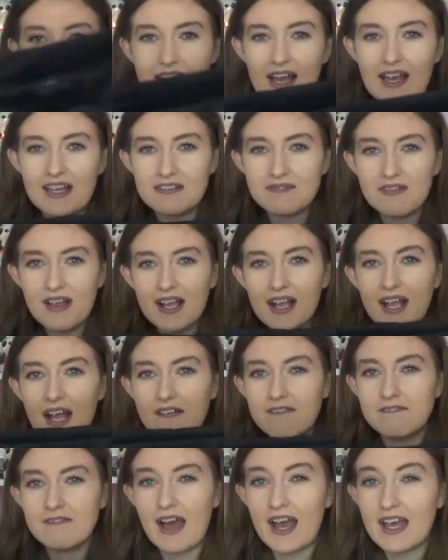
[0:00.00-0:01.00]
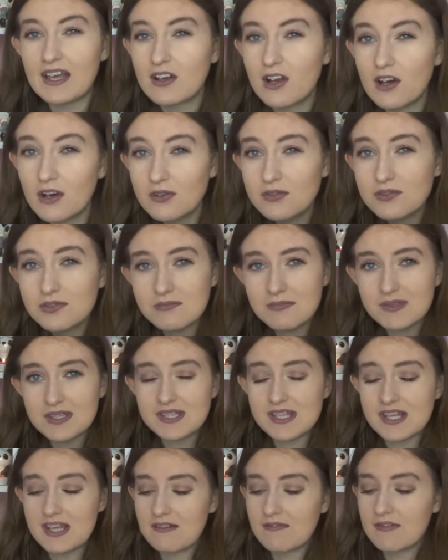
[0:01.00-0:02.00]
kind of like a viscose
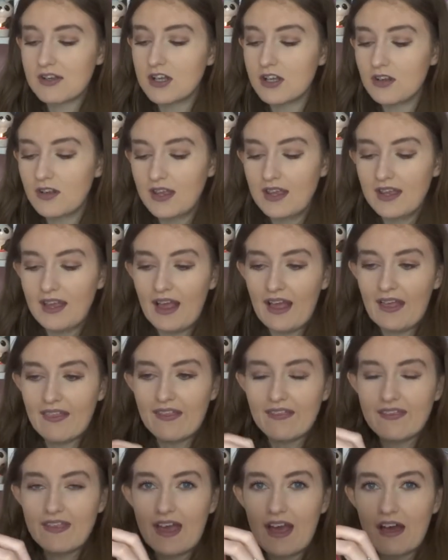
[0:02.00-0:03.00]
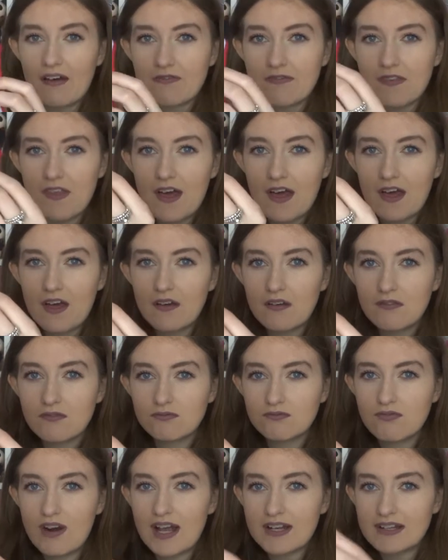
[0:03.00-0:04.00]
material, and then they have the
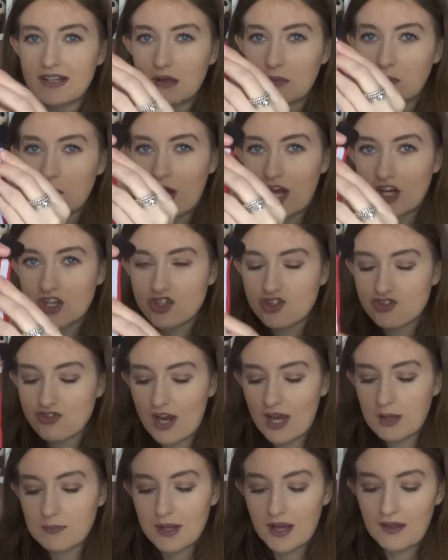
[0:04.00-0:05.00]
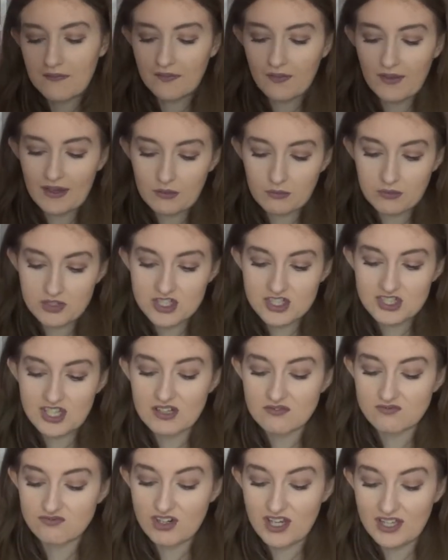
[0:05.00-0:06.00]
red and white stripe down the leg, which is
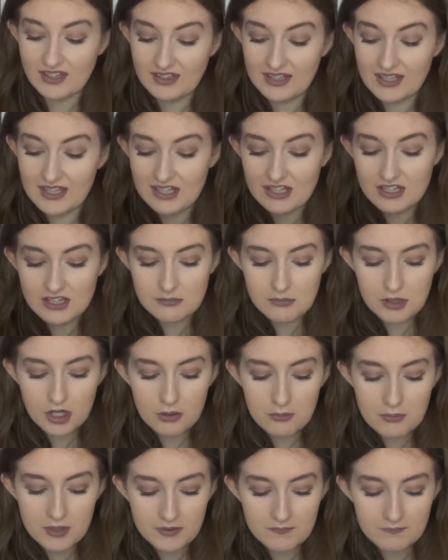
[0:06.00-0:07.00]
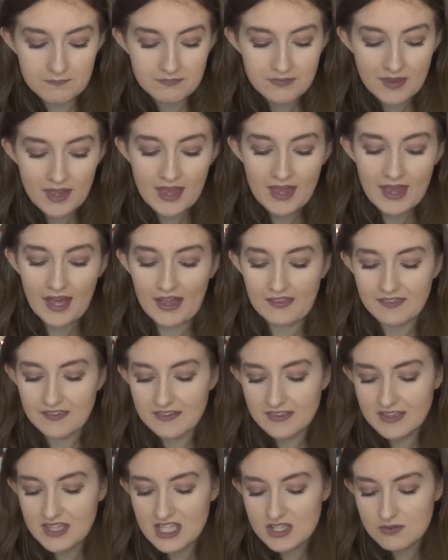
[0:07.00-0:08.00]
like really in at the moment. I
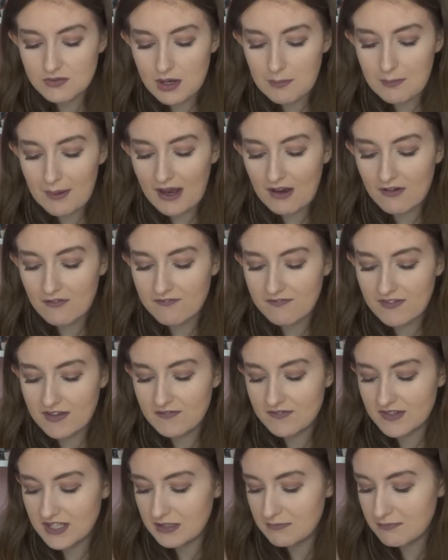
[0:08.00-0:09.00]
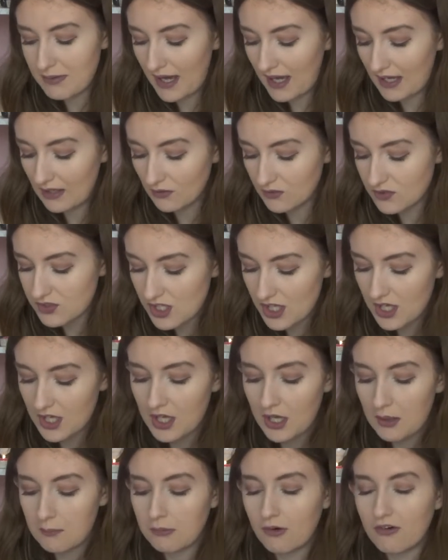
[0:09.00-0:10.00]
think these were about £15,
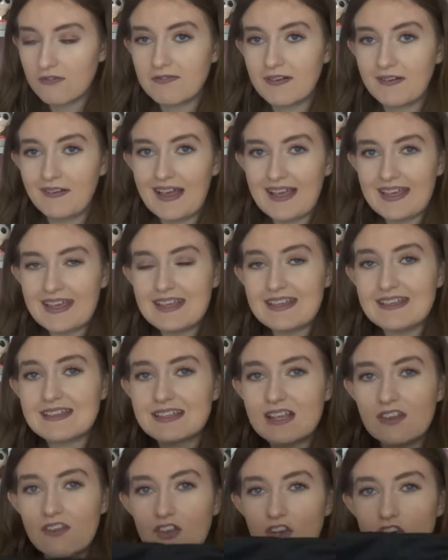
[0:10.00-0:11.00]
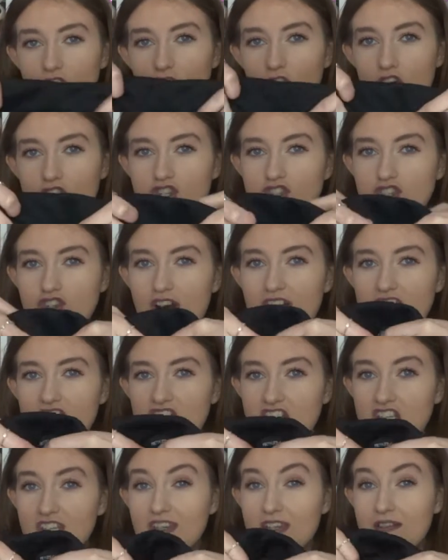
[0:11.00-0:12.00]
but for leggings they're not
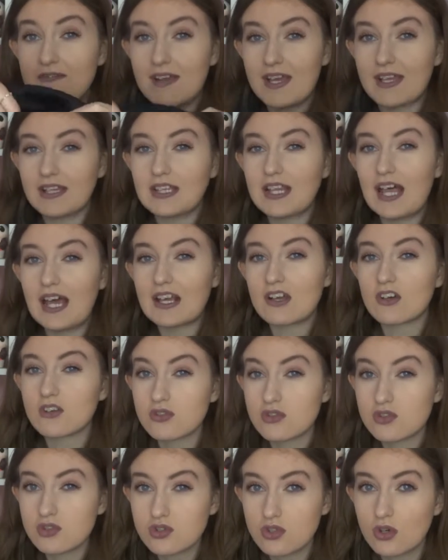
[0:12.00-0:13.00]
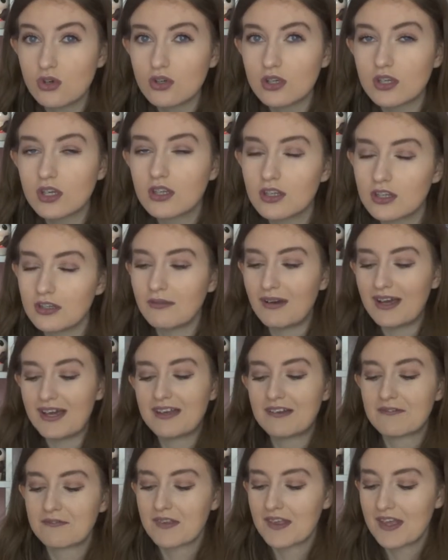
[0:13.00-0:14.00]
stretchy, they really like suck you in.